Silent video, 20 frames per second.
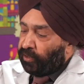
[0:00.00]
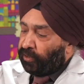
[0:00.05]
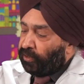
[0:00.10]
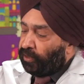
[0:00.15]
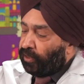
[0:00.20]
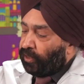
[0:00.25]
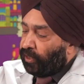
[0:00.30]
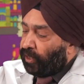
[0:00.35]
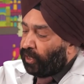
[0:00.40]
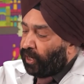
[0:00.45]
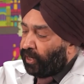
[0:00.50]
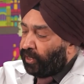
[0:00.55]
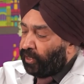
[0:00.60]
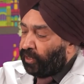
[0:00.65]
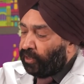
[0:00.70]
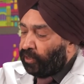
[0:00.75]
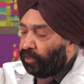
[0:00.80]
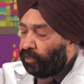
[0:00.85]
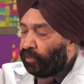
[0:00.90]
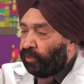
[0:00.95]
the
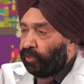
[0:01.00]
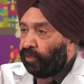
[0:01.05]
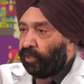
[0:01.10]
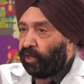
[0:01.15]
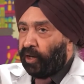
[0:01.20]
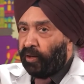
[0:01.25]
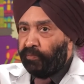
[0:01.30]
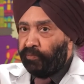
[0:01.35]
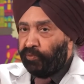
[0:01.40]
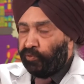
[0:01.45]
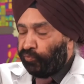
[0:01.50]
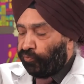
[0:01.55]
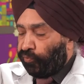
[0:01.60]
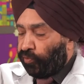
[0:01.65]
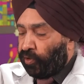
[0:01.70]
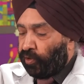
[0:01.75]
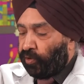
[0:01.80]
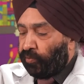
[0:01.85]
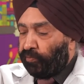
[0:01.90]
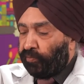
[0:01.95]
light comes
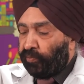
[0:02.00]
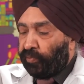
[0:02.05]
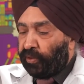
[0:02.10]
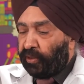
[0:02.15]
from